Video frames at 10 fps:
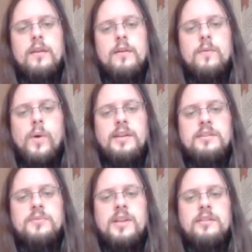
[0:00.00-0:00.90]
White
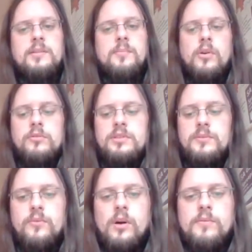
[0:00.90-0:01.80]
defended the pawn on
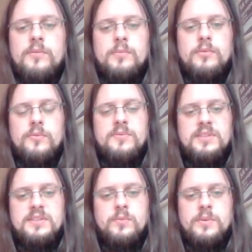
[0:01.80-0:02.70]
d4 with the move
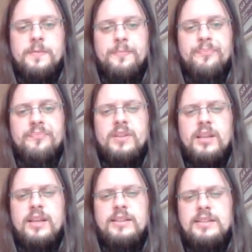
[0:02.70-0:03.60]
c3,
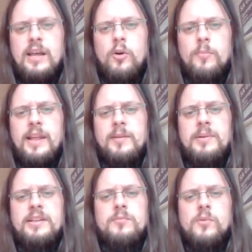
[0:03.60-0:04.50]
and now black
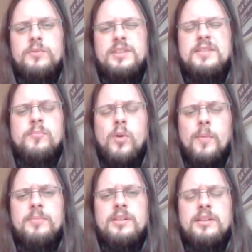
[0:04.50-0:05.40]
played a move that is
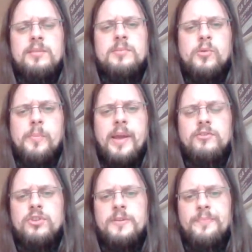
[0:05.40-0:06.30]
probably a little bit
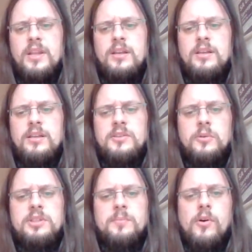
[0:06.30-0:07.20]
premature. He
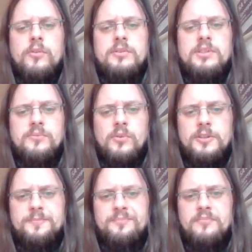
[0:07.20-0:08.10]
took the pawn on
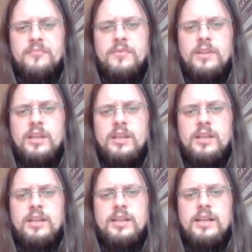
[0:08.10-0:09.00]
d4.
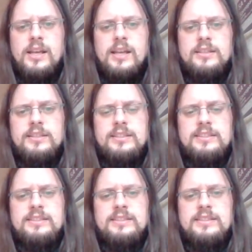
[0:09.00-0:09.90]

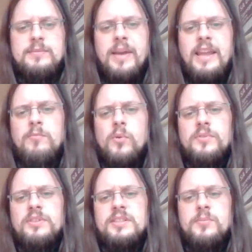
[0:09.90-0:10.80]
And the main move
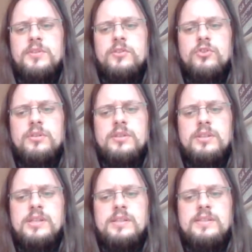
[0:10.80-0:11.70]
in this position
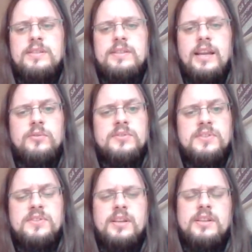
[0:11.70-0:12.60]
is knight to
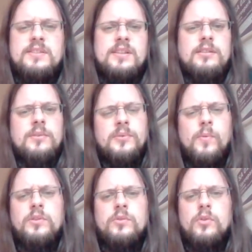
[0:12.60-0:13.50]
c6, and if you
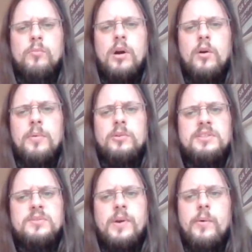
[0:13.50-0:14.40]
want to know more about
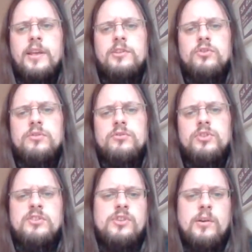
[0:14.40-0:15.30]
this variation,
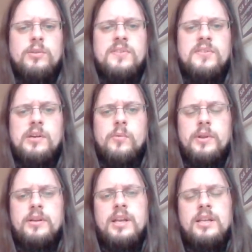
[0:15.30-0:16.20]
just check out the
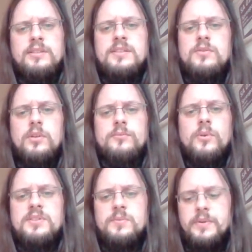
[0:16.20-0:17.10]
theory. This is not for
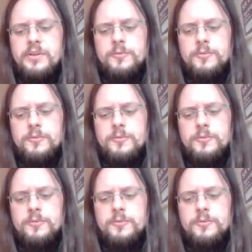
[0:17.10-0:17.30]
this video.